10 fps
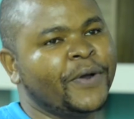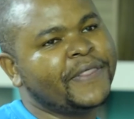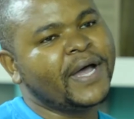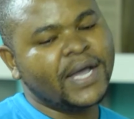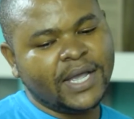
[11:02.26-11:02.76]

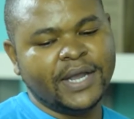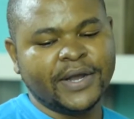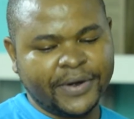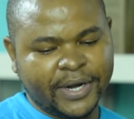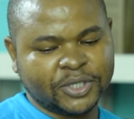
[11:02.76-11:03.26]
whether in
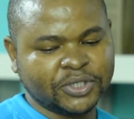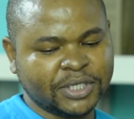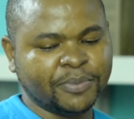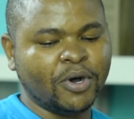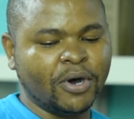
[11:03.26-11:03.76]
a
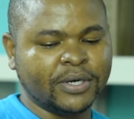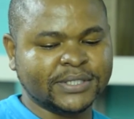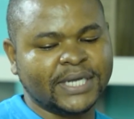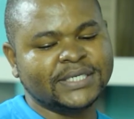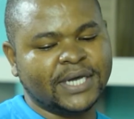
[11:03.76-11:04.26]
relationship or
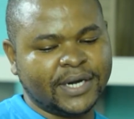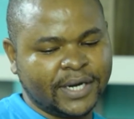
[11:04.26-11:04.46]
starting a